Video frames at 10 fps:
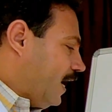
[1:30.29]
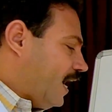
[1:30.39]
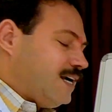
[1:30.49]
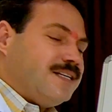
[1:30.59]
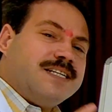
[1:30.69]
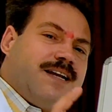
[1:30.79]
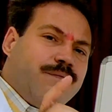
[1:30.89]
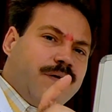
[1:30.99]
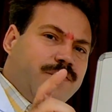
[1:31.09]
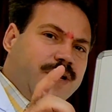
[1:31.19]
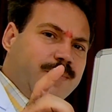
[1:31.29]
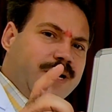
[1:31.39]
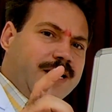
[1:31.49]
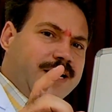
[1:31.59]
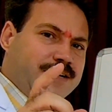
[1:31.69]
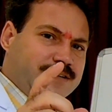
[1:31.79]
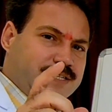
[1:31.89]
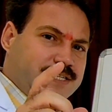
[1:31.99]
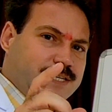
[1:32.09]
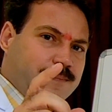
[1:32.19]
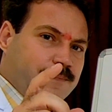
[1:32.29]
150 milliliters.